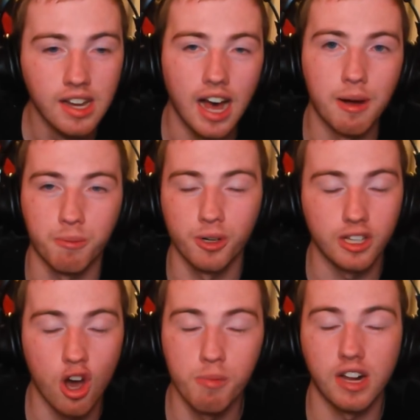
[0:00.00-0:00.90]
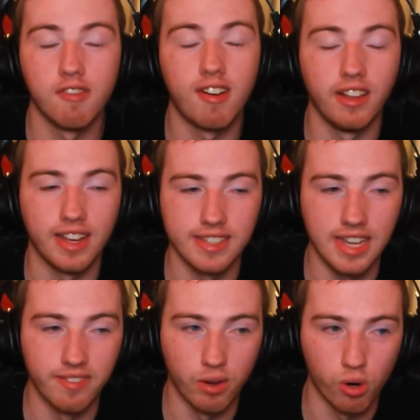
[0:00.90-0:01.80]
I'm really hoping I finally get
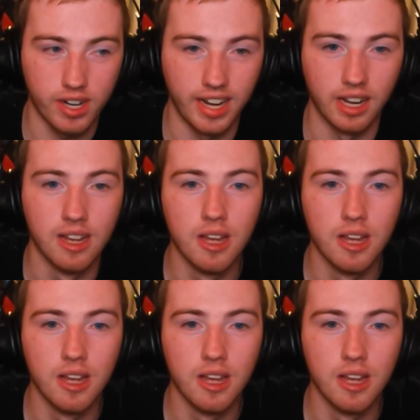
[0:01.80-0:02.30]
saving working,